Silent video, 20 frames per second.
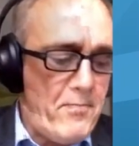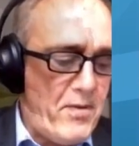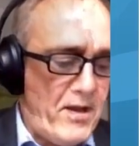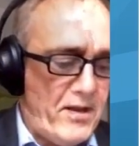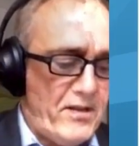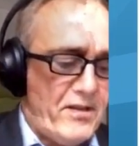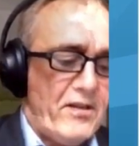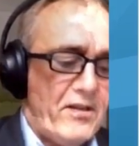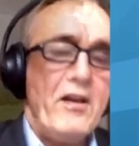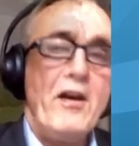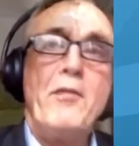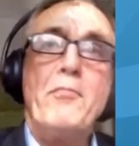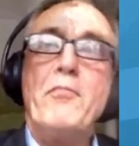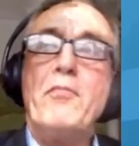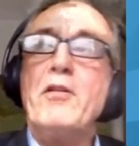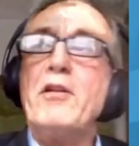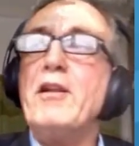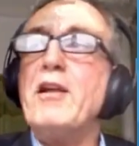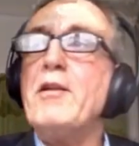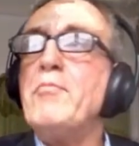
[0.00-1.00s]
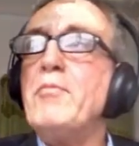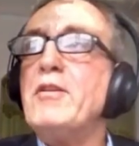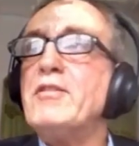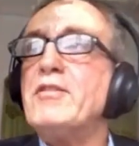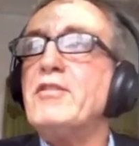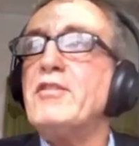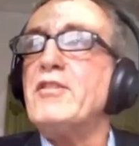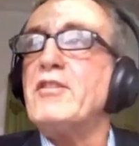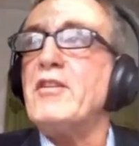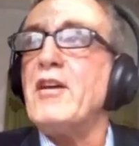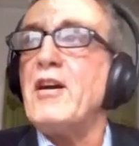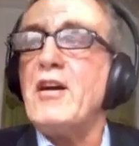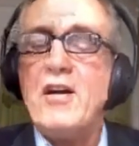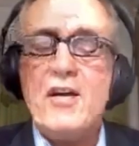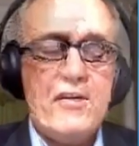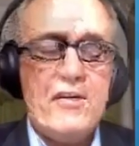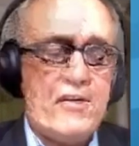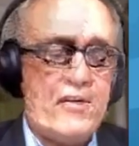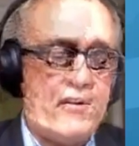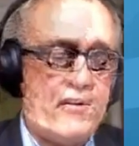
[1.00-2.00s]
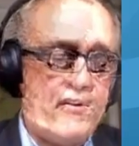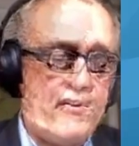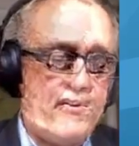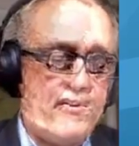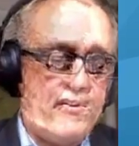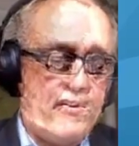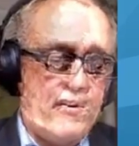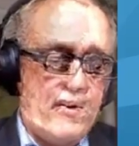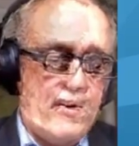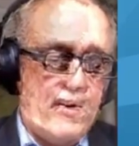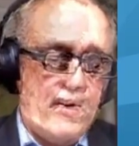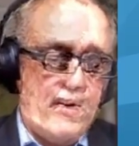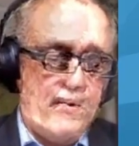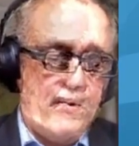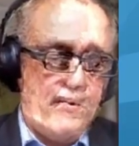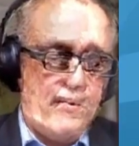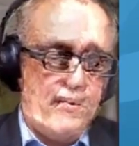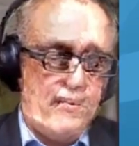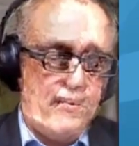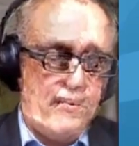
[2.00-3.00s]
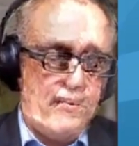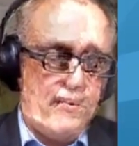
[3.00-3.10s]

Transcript: But let me start the